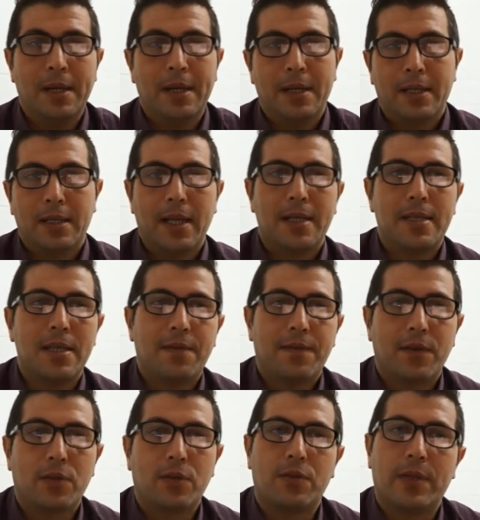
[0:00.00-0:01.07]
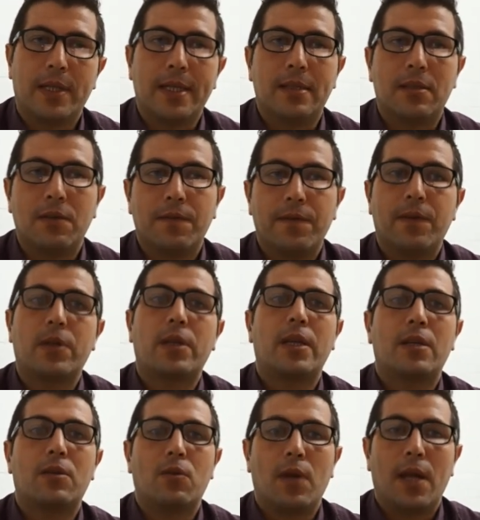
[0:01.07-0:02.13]
That's it for today. Don't forget
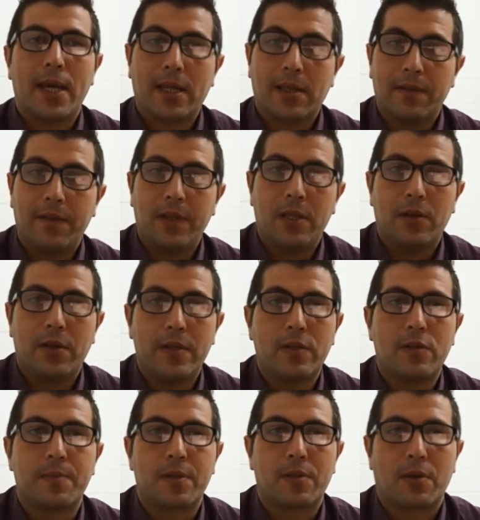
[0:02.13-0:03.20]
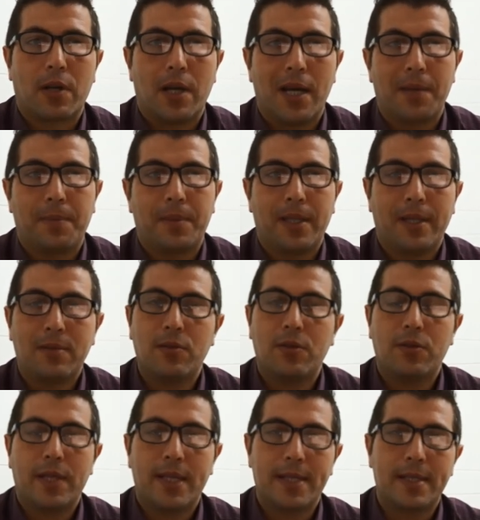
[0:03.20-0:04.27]
to like the video and subscribe. Talk to you
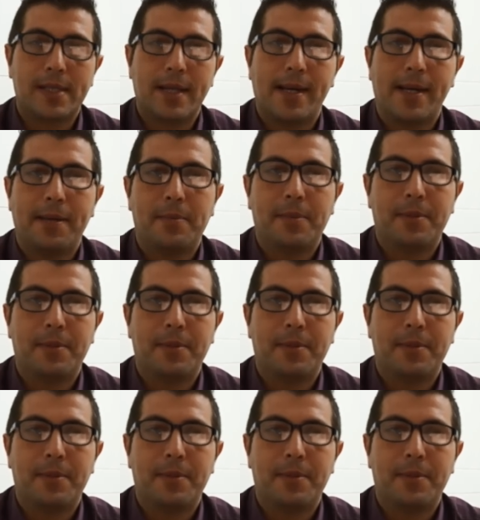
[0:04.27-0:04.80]
next time.